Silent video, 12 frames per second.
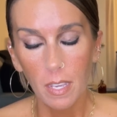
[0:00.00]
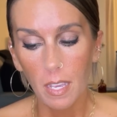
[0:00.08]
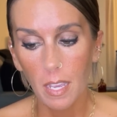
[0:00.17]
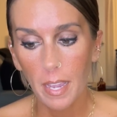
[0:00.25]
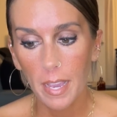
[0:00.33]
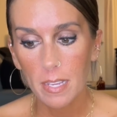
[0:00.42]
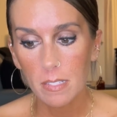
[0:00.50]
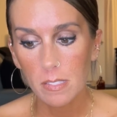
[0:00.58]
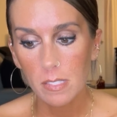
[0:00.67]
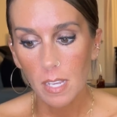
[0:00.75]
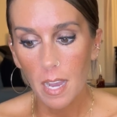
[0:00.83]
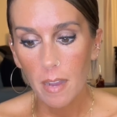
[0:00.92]

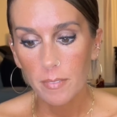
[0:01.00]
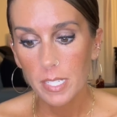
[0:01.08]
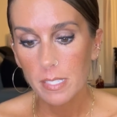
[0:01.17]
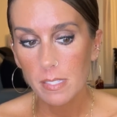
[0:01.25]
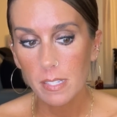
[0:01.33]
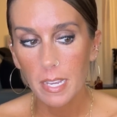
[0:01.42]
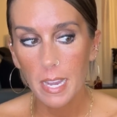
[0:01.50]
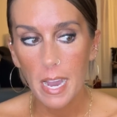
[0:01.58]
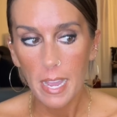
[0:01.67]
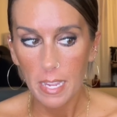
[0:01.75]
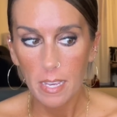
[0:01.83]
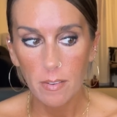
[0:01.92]
And obviously
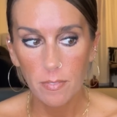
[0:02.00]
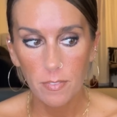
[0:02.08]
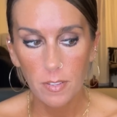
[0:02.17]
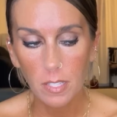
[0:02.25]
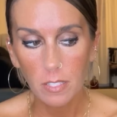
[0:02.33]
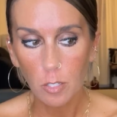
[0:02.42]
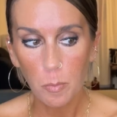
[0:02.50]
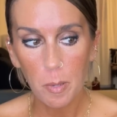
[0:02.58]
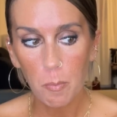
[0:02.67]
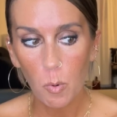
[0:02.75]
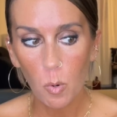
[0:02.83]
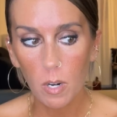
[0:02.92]
I have a little
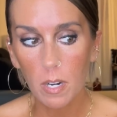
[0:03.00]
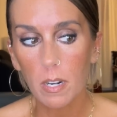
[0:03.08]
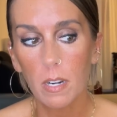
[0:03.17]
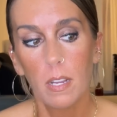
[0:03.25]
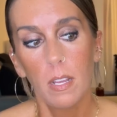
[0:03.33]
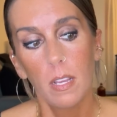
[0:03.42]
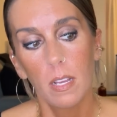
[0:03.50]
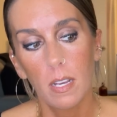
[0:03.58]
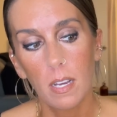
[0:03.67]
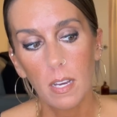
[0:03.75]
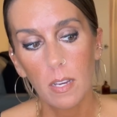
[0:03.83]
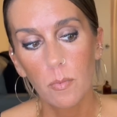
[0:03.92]
bit more
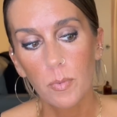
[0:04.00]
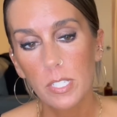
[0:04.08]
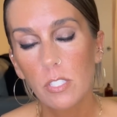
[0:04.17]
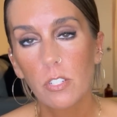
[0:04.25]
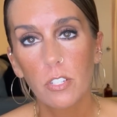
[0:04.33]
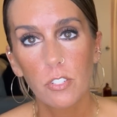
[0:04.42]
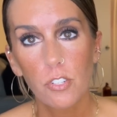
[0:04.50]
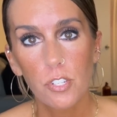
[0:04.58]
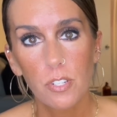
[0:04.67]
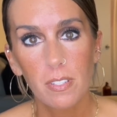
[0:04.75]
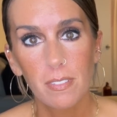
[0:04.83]
research